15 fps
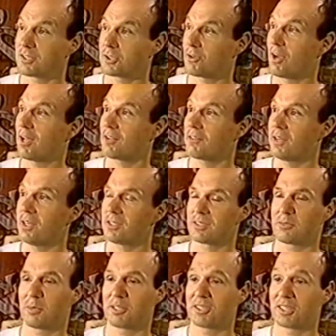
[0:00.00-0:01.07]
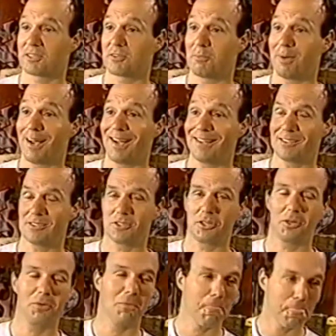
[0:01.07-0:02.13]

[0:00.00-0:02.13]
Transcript: stride of his is about 6 of mine, so